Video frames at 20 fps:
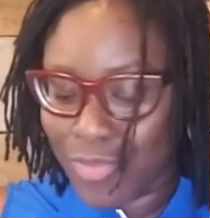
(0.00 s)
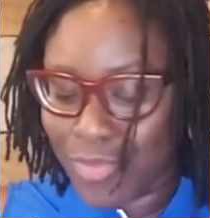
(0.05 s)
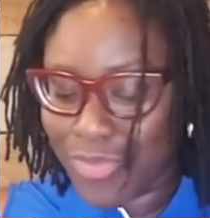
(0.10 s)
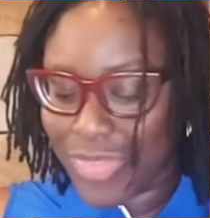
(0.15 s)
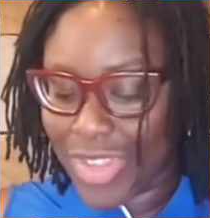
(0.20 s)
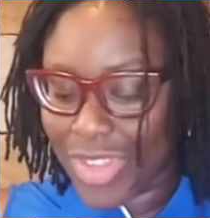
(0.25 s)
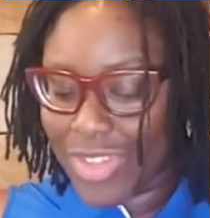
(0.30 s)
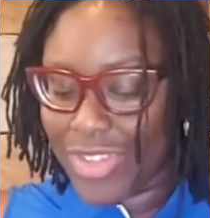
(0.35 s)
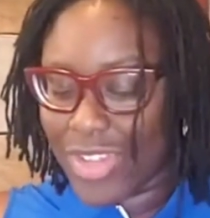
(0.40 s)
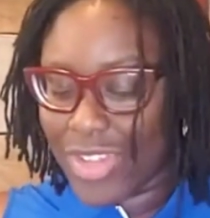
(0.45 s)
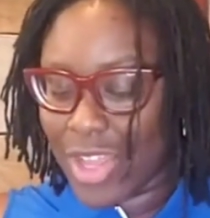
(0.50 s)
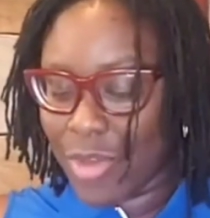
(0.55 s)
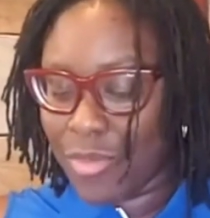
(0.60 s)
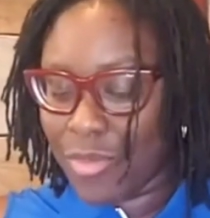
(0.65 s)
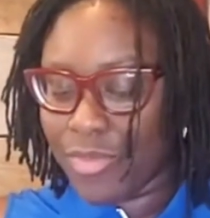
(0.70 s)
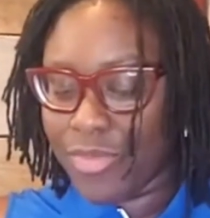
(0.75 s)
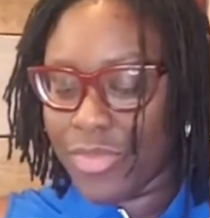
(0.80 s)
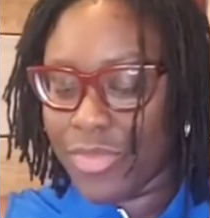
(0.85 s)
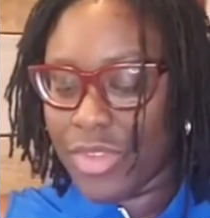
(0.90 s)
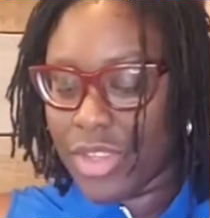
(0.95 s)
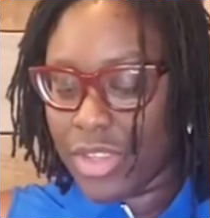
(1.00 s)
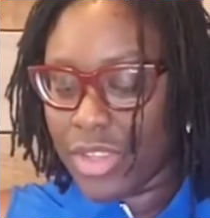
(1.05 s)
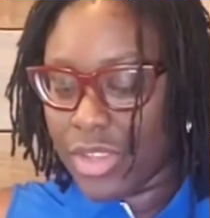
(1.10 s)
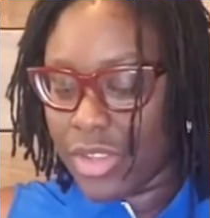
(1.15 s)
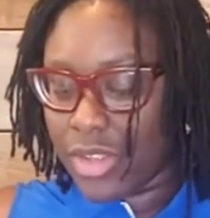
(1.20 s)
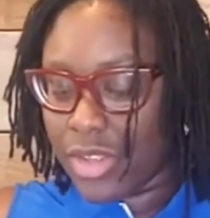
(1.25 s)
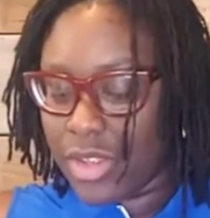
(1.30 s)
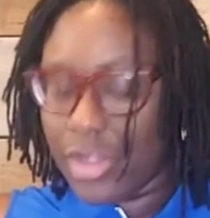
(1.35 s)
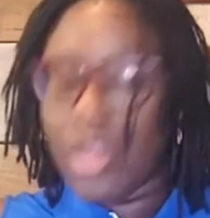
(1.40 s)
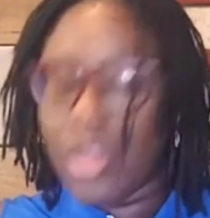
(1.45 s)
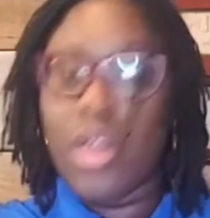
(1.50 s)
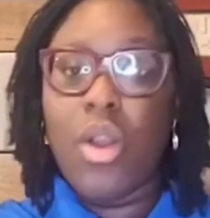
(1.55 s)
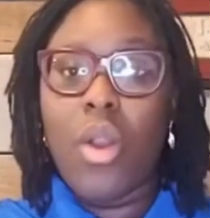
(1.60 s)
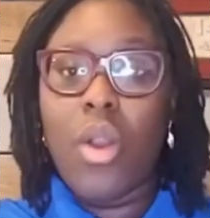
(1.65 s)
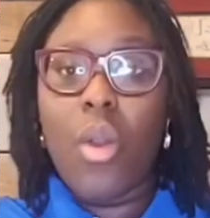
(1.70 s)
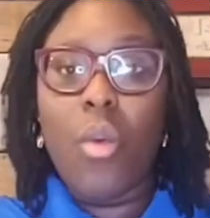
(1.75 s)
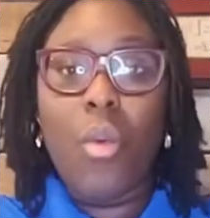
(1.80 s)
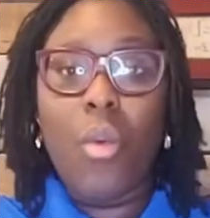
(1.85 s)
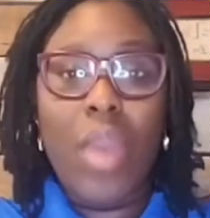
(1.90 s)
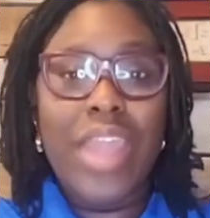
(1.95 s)
So,
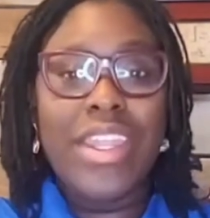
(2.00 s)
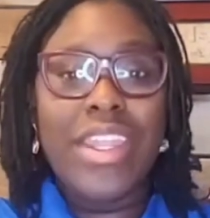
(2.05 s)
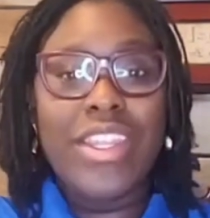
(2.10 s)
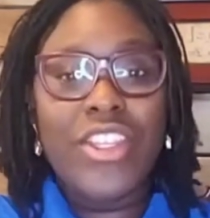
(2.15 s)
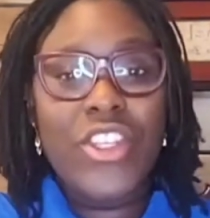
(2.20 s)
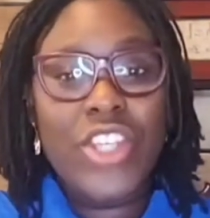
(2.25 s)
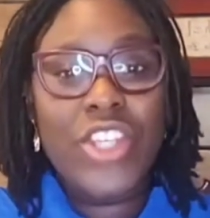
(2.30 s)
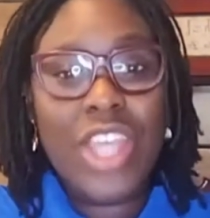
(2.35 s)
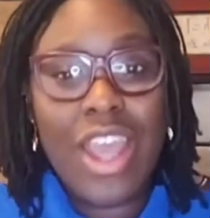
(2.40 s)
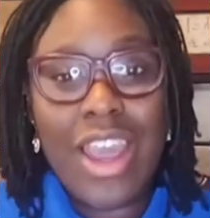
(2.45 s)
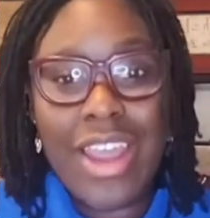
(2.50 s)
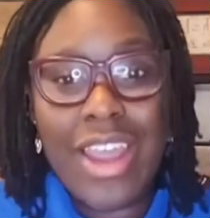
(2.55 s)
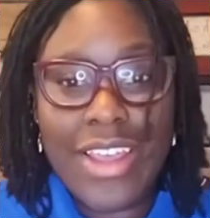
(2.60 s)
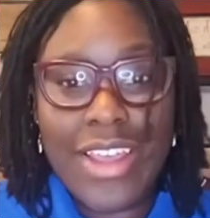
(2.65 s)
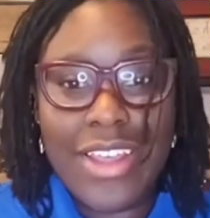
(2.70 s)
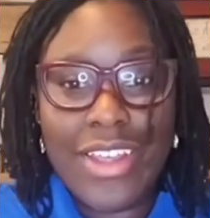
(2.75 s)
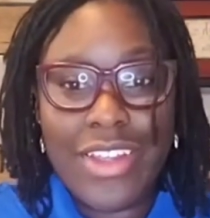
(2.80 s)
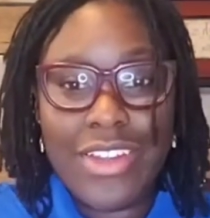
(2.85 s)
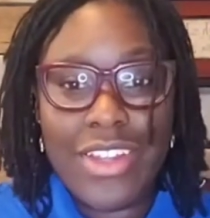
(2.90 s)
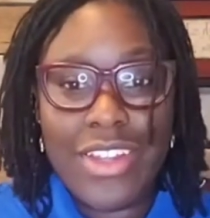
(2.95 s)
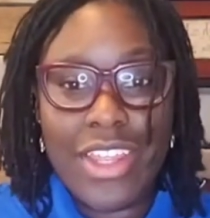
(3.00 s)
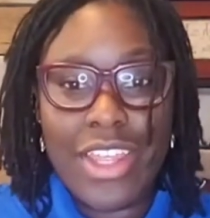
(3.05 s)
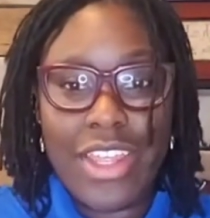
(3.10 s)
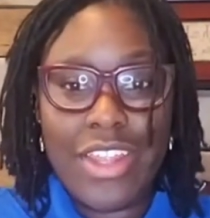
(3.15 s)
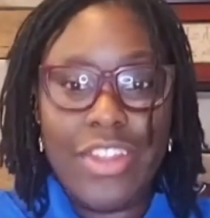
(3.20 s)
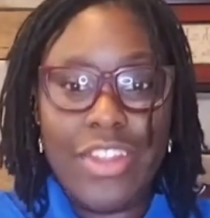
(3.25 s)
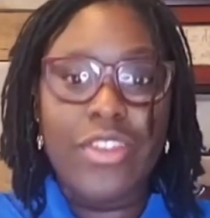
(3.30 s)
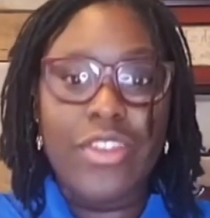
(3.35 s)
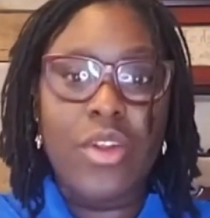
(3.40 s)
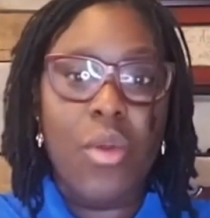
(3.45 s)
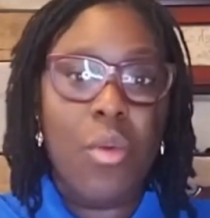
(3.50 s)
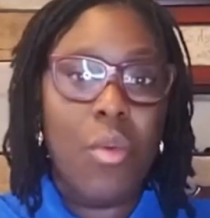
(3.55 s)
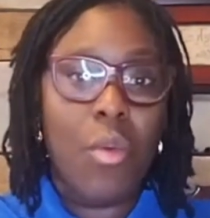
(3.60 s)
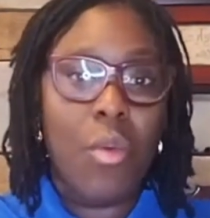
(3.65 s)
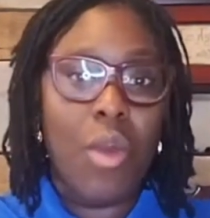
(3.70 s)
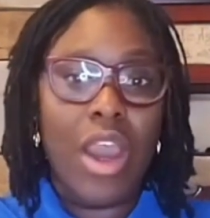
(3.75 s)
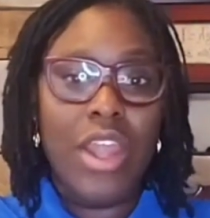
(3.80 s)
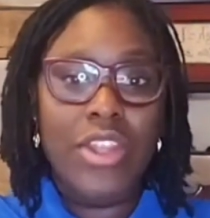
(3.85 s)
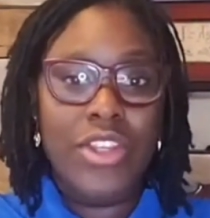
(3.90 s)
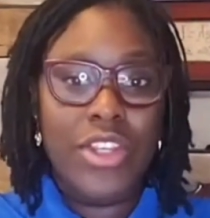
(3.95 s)
when a child is
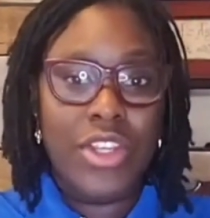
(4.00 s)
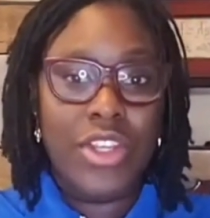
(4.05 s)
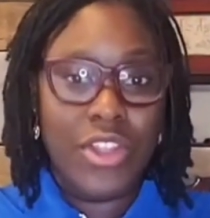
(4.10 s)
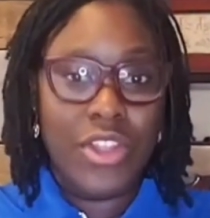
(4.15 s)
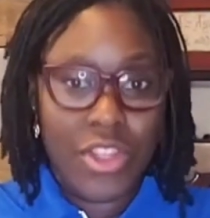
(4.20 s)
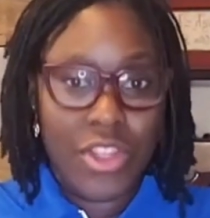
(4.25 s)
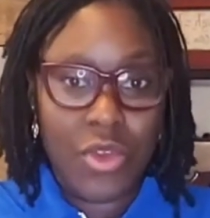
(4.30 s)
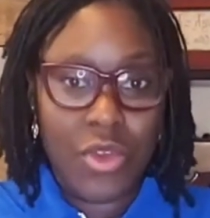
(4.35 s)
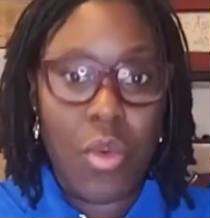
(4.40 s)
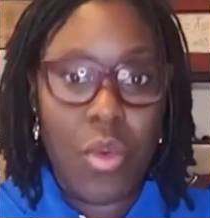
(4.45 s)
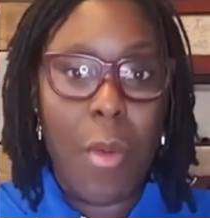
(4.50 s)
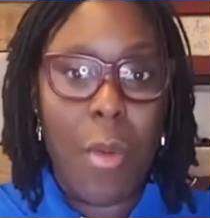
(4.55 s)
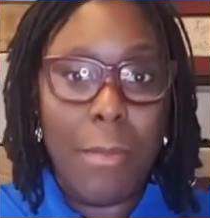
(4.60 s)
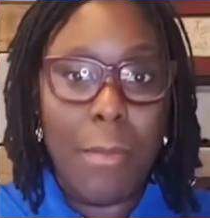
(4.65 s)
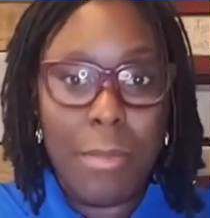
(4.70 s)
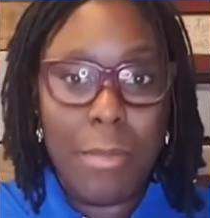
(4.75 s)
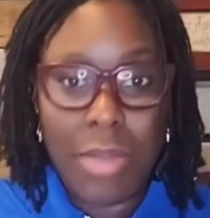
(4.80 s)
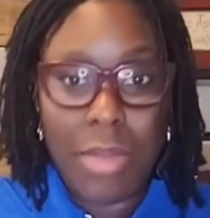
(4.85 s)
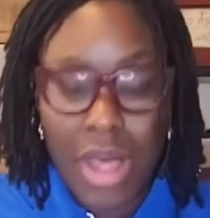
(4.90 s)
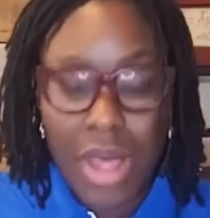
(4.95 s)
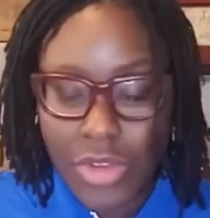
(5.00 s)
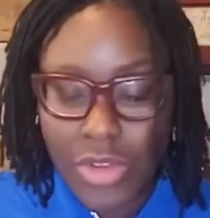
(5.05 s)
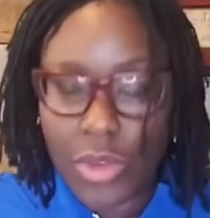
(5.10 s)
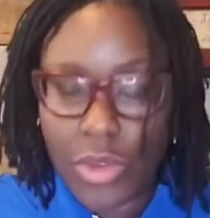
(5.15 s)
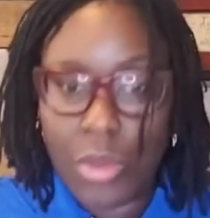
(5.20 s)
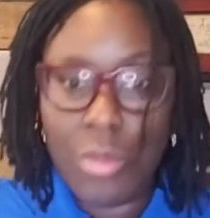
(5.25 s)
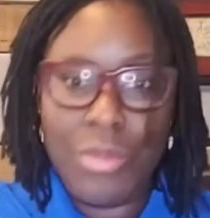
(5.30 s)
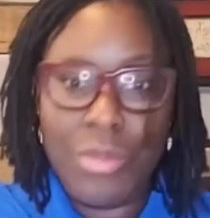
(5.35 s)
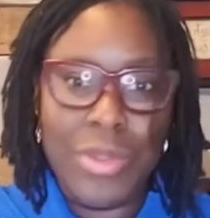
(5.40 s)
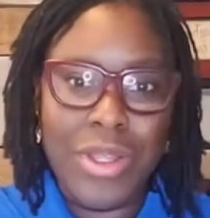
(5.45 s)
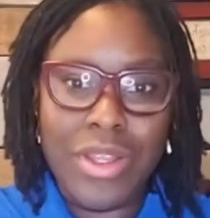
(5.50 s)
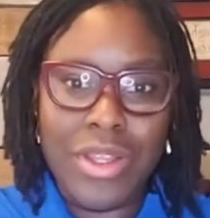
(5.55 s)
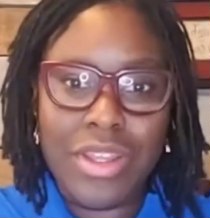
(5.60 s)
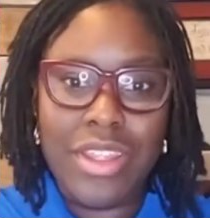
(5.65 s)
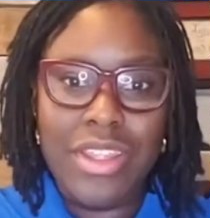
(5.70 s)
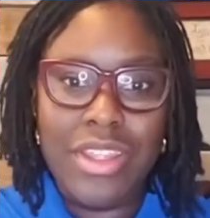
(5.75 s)
watching you model a book,